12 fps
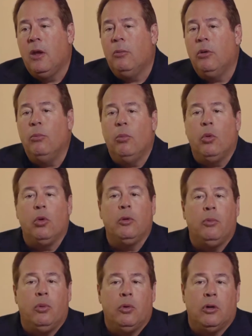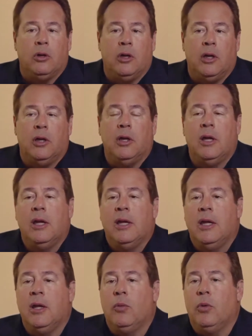but more importantly,
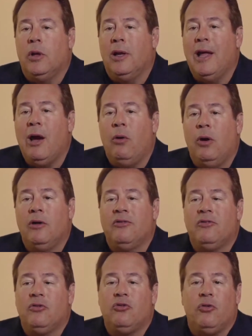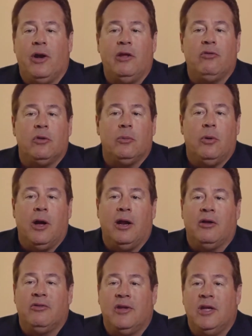it will allow us to transfer
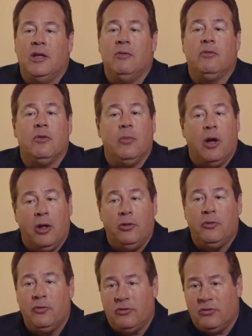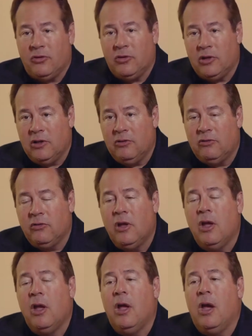products in from other facilities
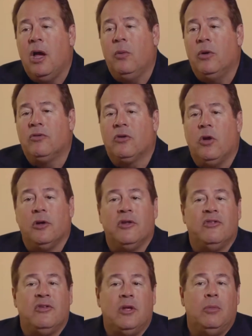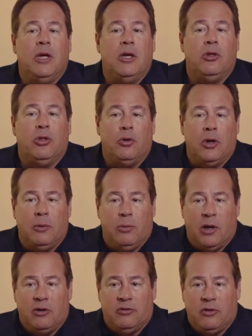on what's called a CBE30
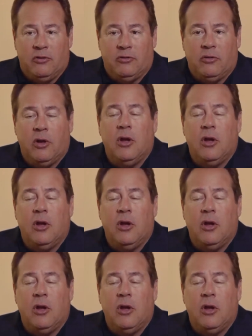process.